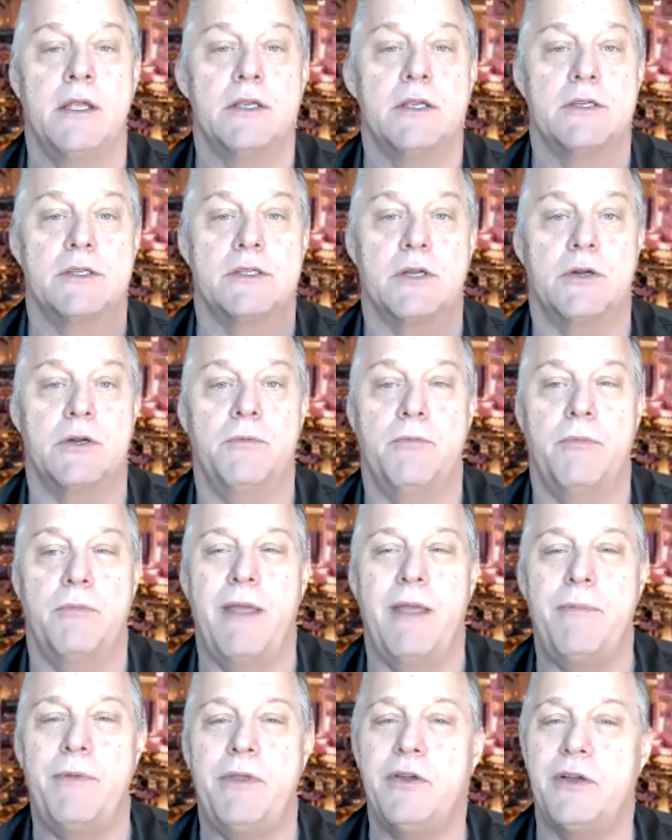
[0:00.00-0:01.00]
So
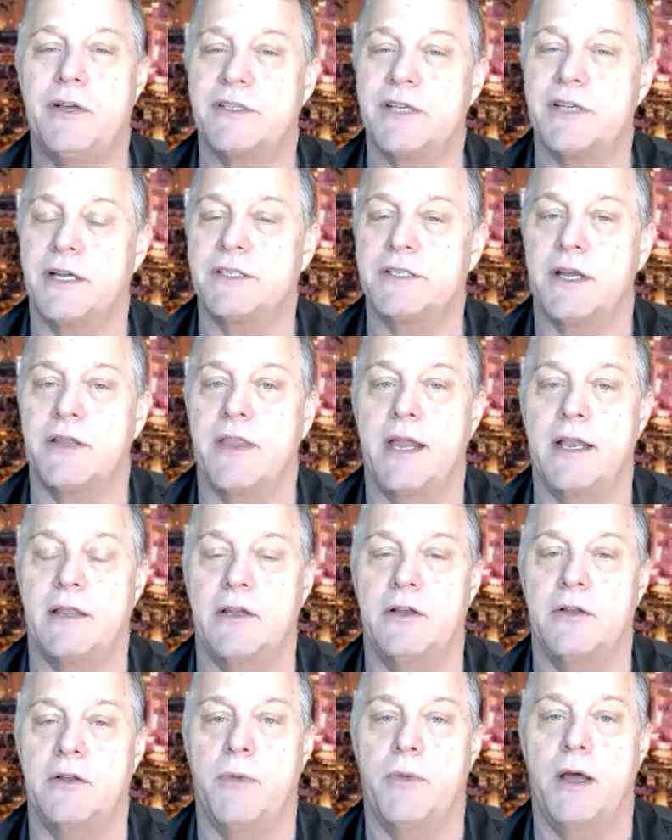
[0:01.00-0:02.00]
maybe you could touch on that a
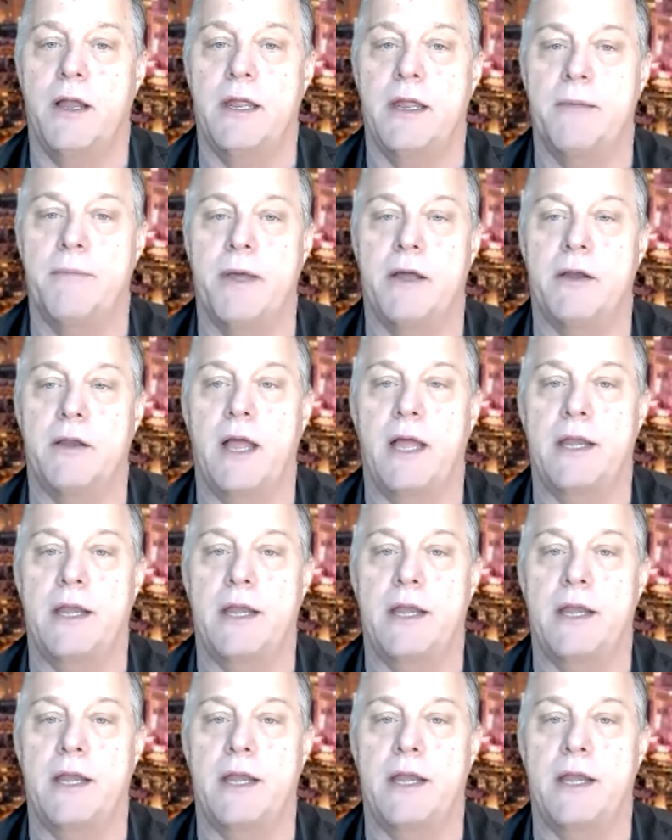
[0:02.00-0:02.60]
little, Monty, about,